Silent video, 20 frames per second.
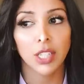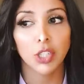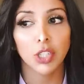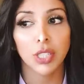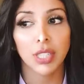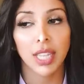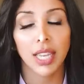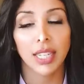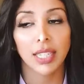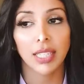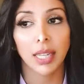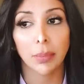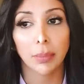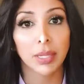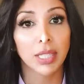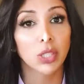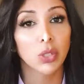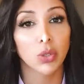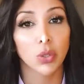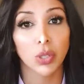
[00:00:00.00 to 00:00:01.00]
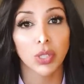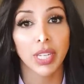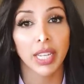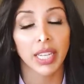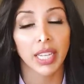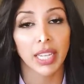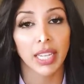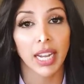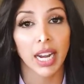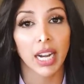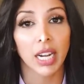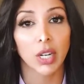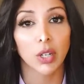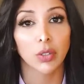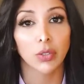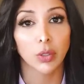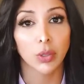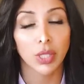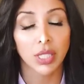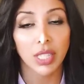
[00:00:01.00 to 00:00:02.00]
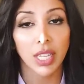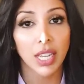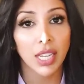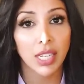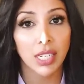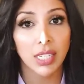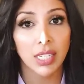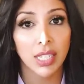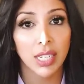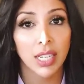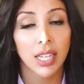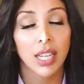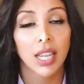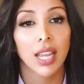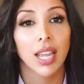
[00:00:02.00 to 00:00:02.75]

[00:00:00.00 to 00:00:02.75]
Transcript: She said, "That means you're not taking care of your skin